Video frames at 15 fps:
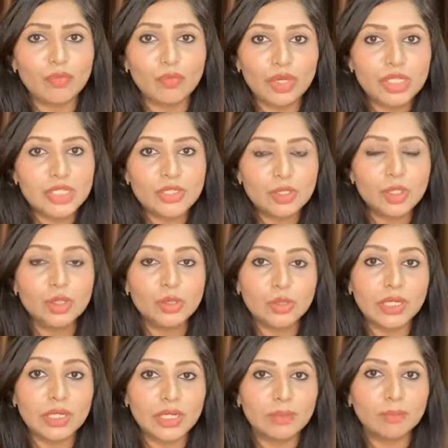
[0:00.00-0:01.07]
which is
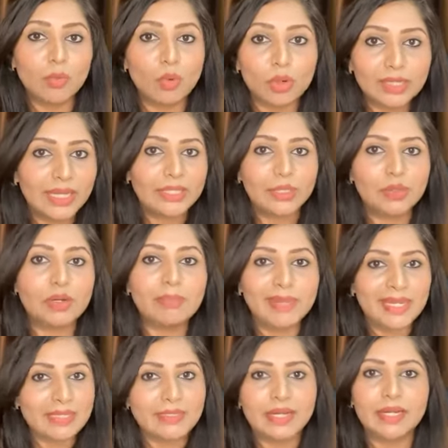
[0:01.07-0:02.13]
usually more than your
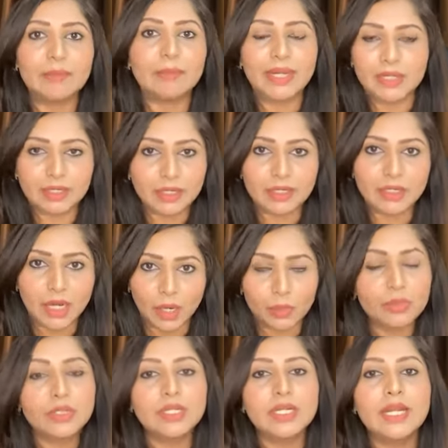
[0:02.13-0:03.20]
baseline platelet
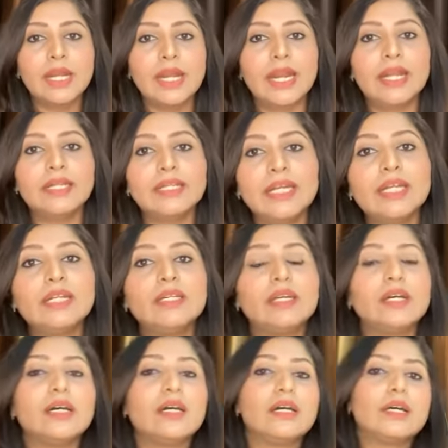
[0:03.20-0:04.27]
count. And then
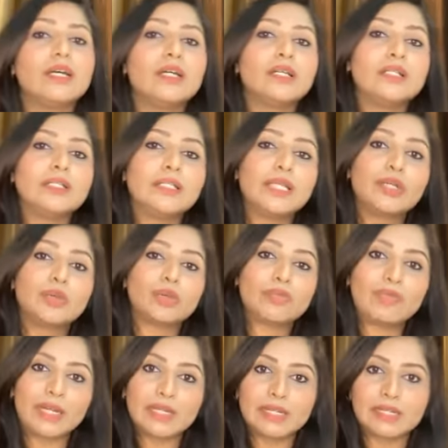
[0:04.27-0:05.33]
the growth
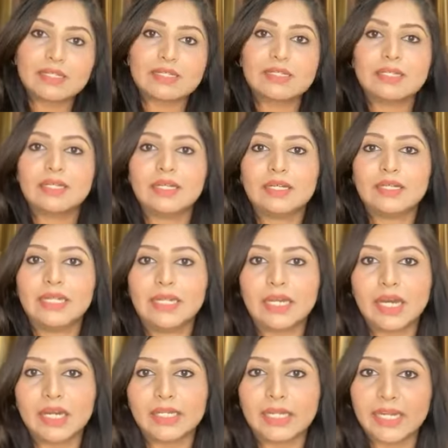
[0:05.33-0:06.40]
factors,
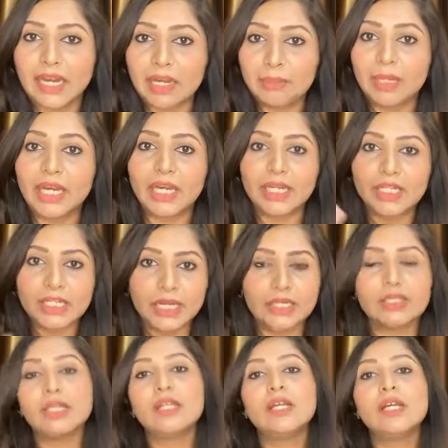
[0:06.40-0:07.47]
they can be
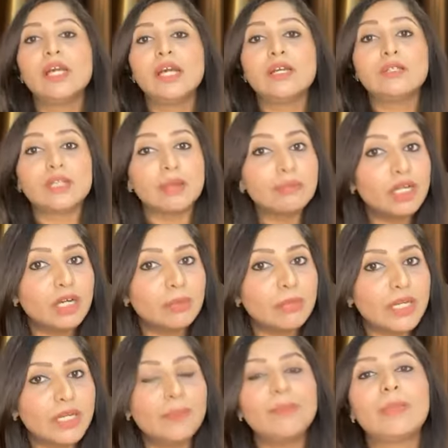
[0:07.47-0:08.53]
injected
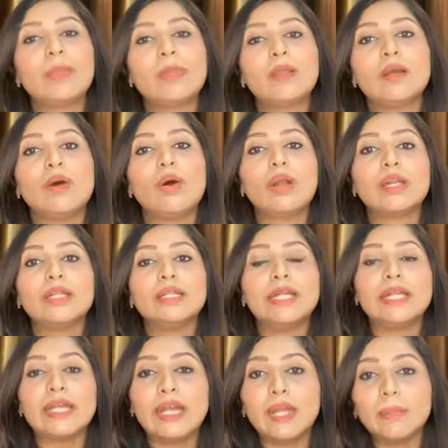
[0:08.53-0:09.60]
subdermally, or
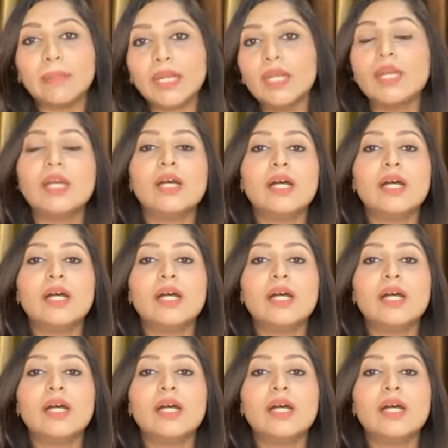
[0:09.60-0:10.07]
they can be